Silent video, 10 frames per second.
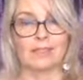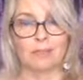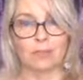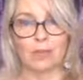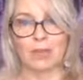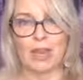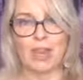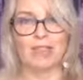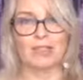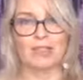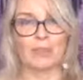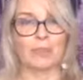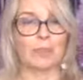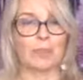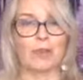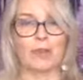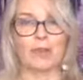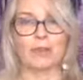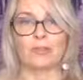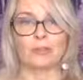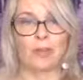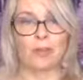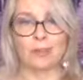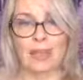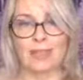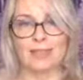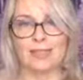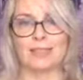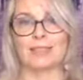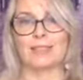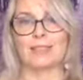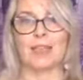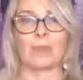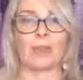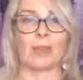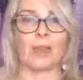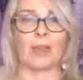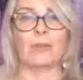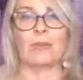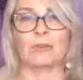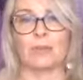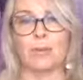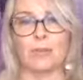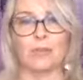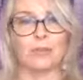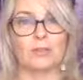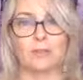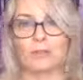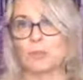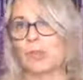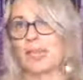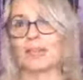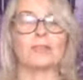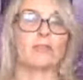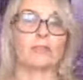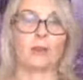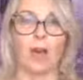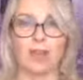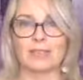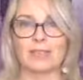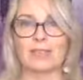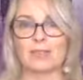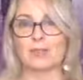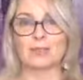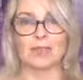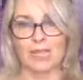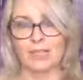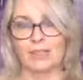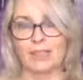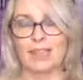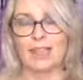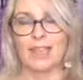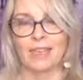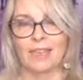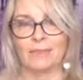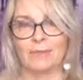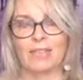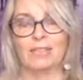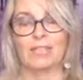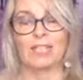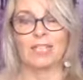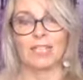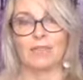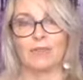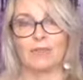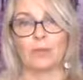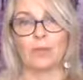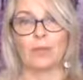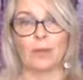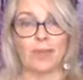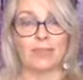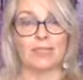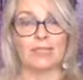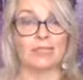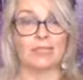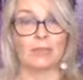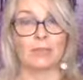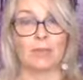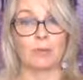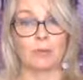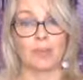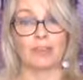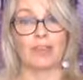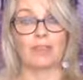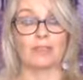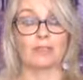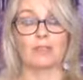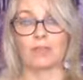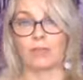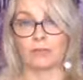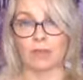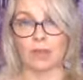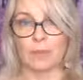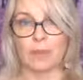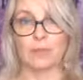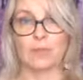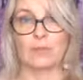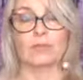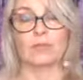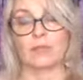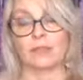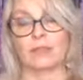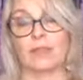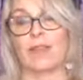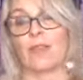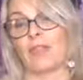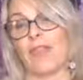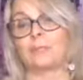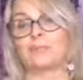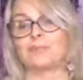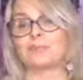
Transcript: entrepreneurs, there would be no trailblazers, there'd be no authors or speakers or artists or singers in the world if everybody waited until they were perfect, until they'd overcome their obstacles, until they got there.